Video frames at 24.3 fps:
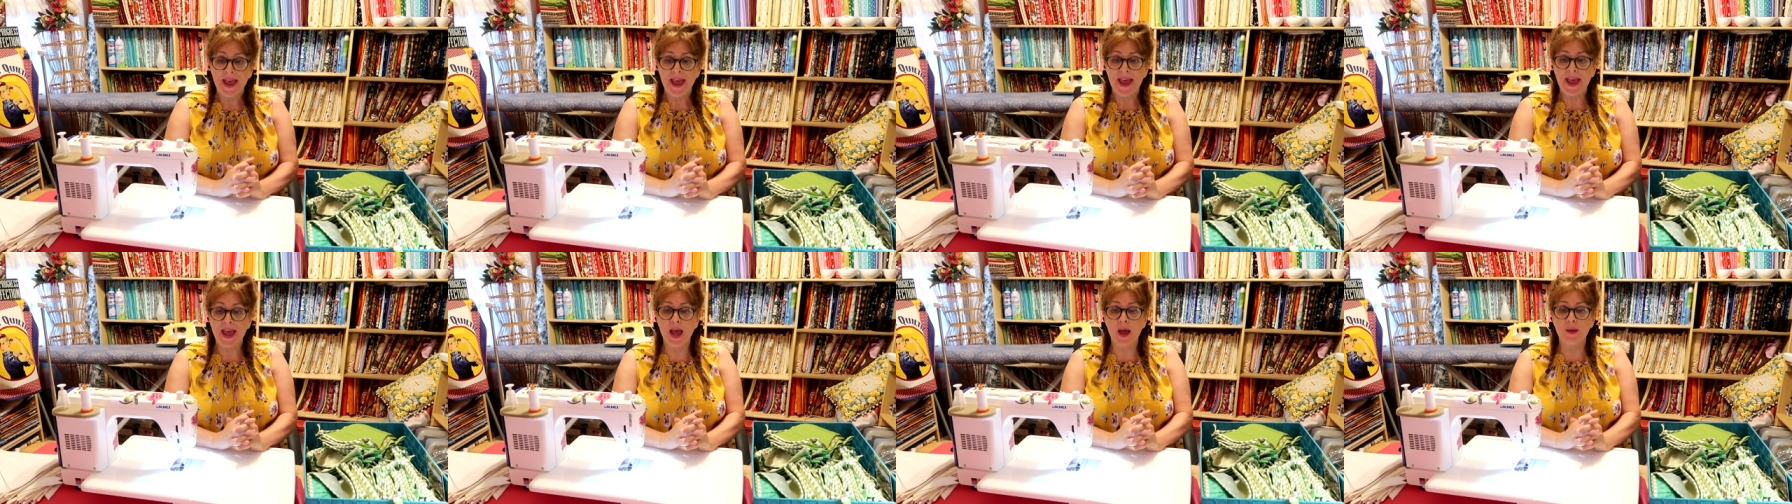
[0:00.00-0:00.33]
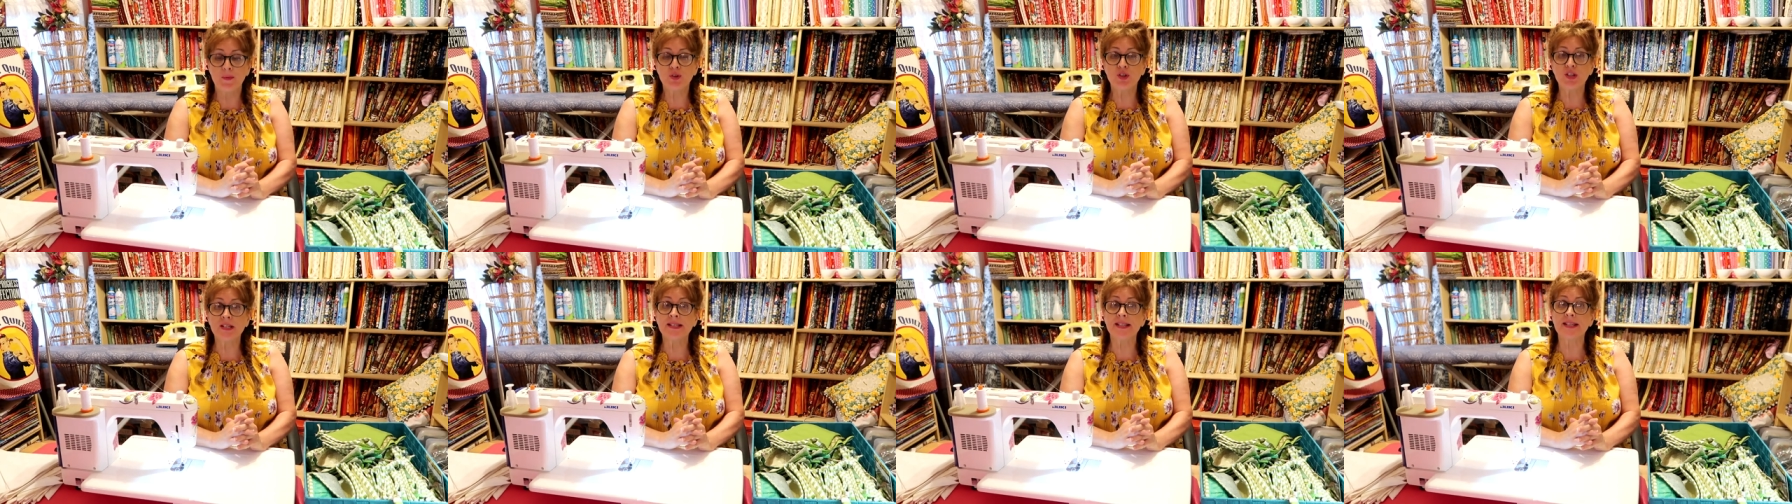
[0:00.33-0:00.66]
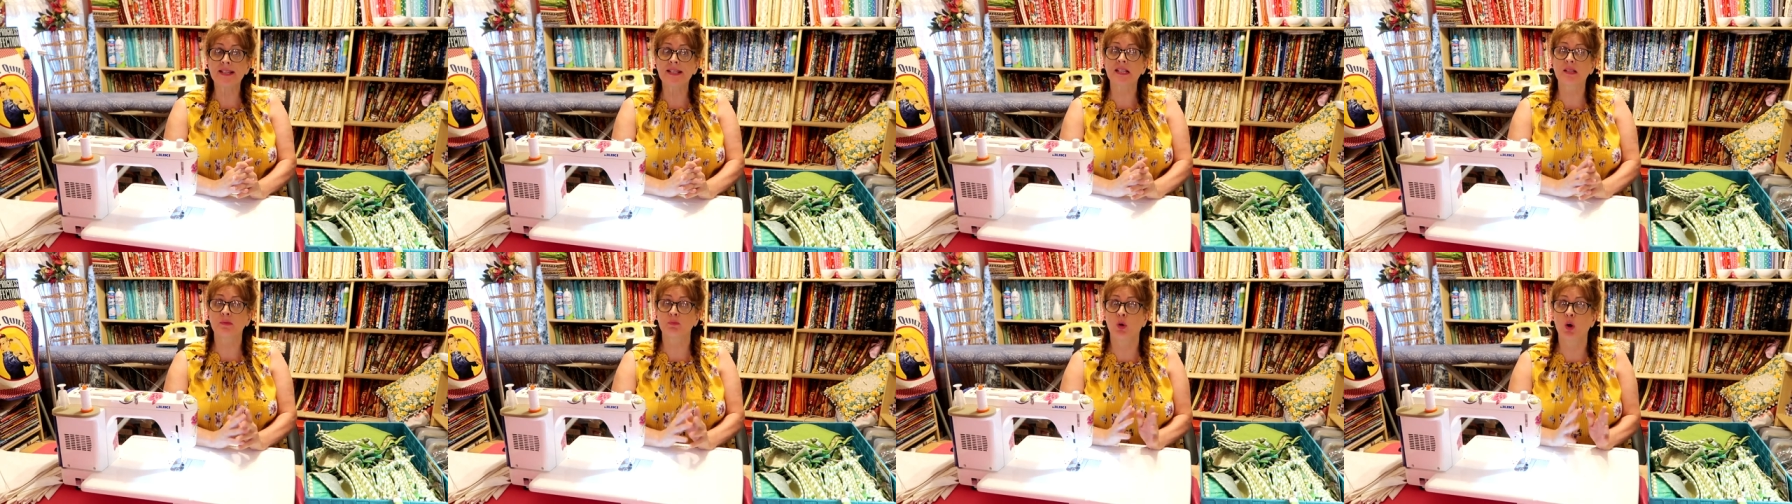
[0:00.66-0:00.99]
and just
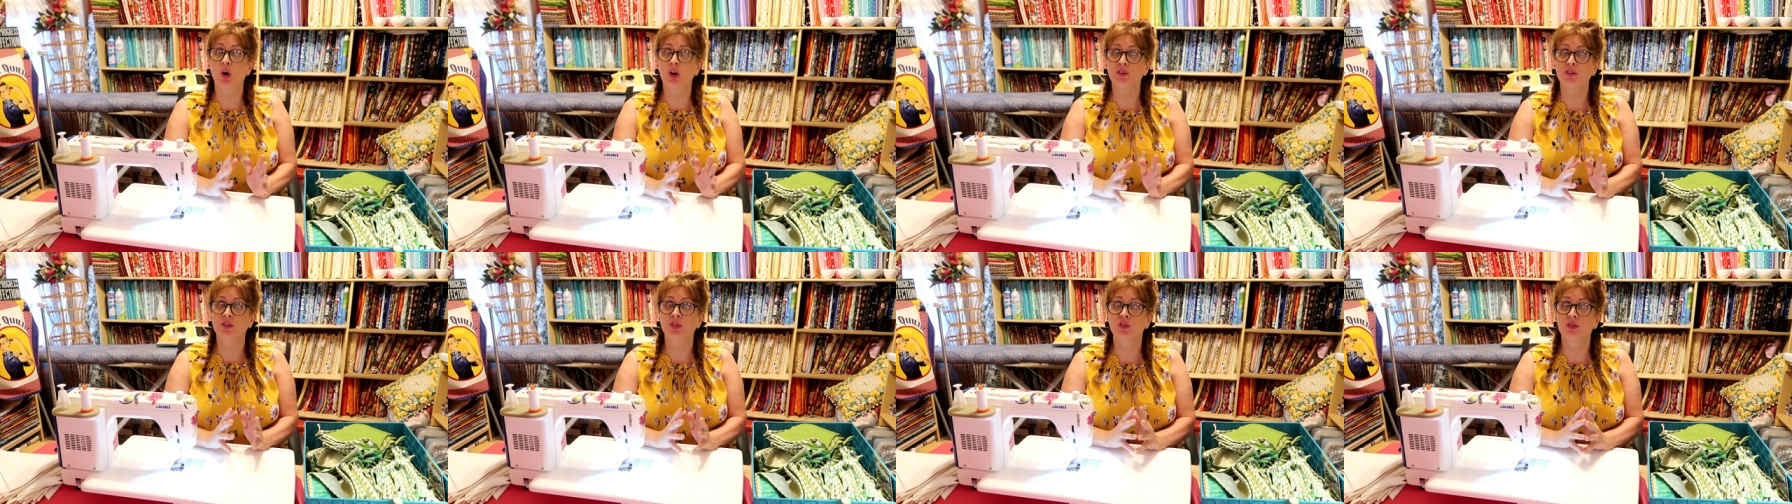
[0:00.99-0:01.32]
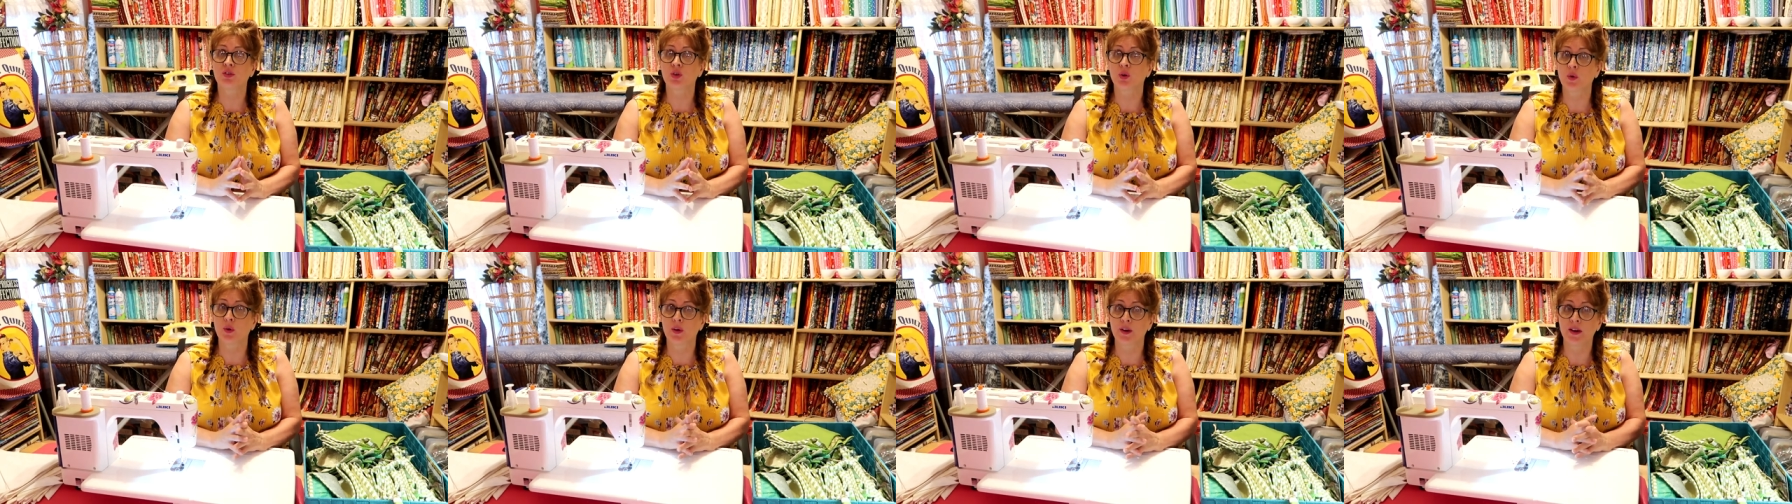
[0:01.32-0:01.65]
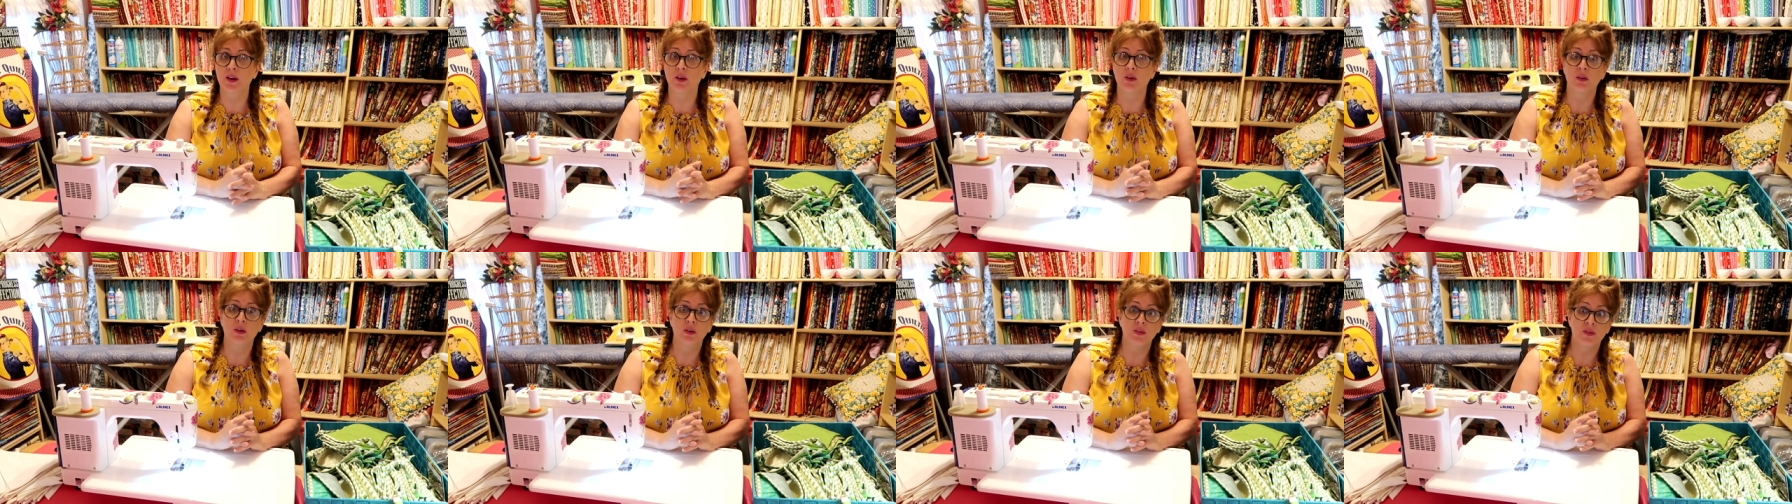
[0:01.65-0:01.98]
a small
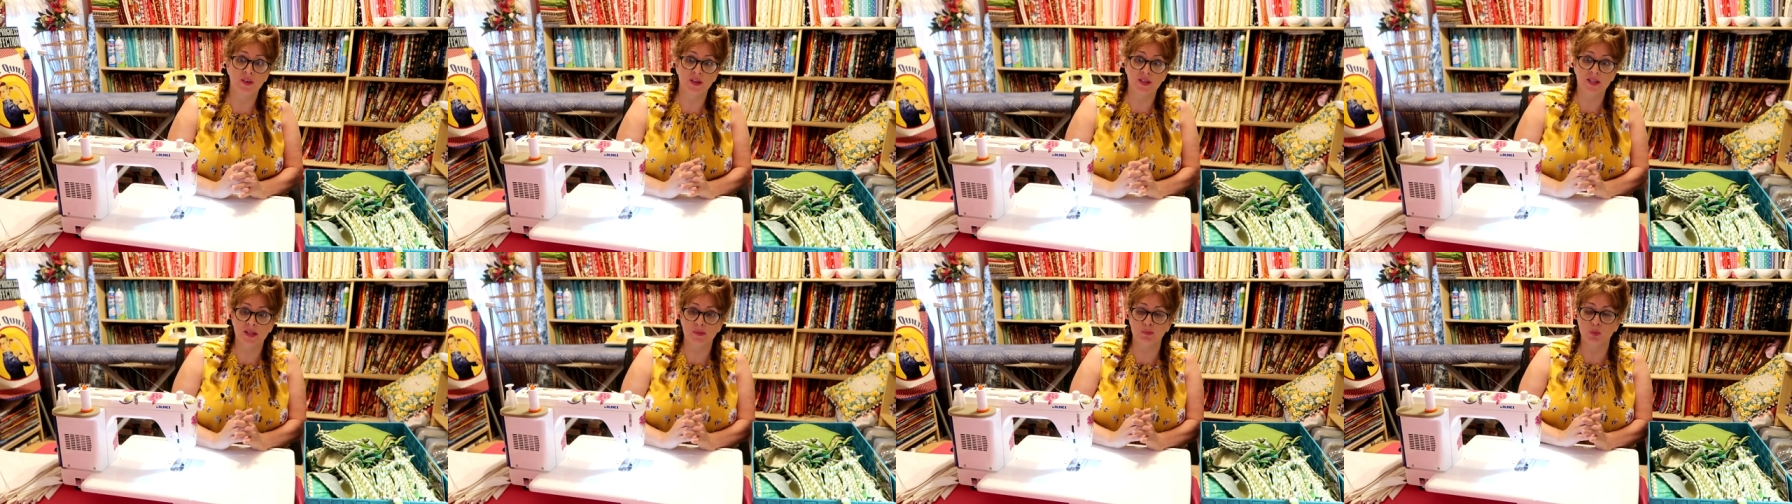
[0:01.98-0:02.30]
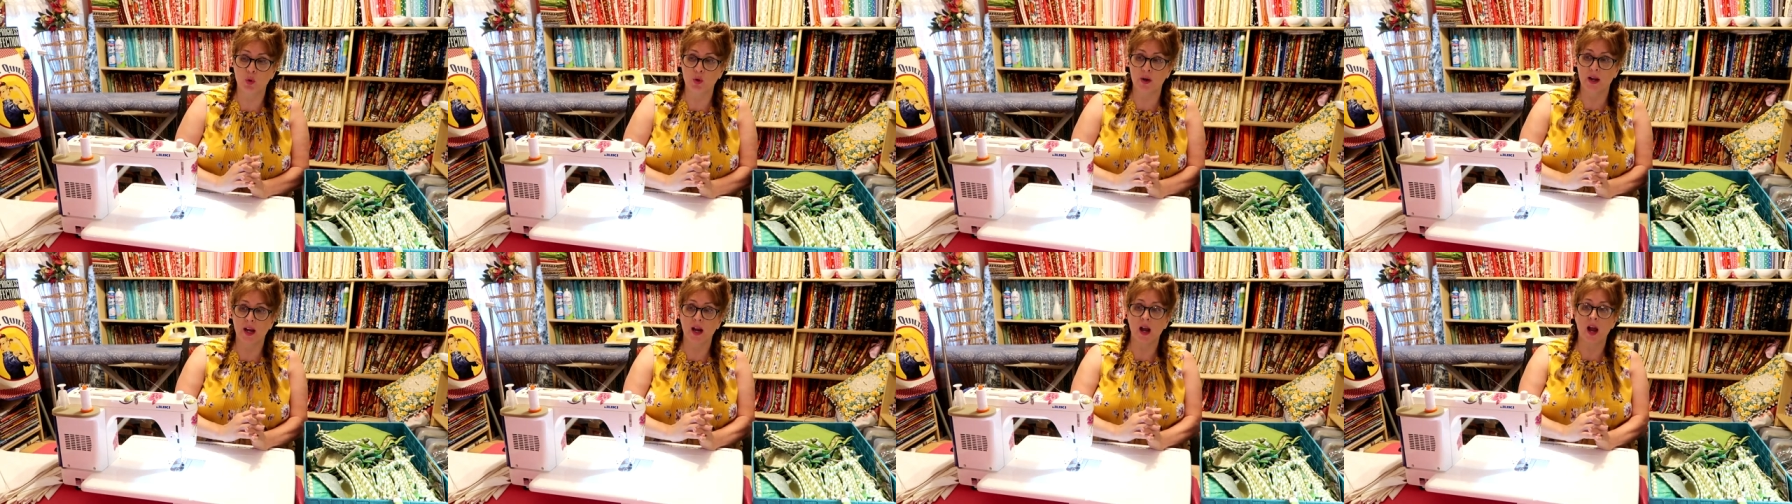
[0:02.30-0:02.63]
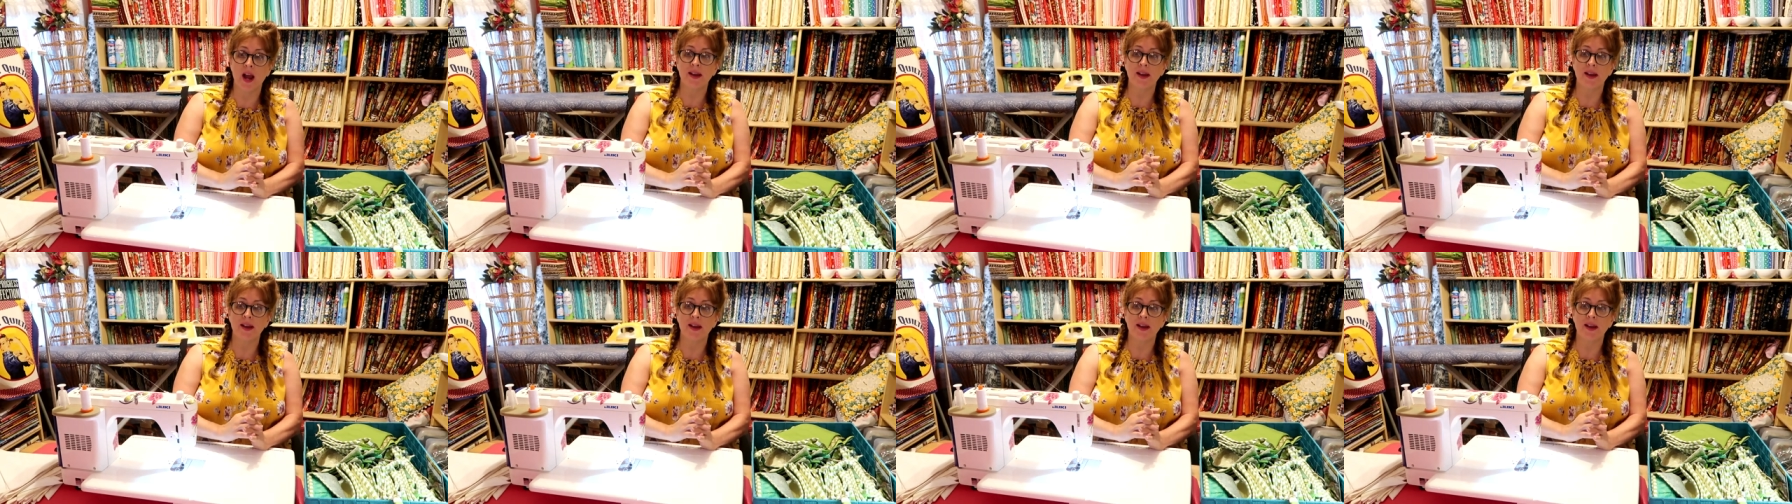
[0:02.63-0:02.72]
tutorial this morning.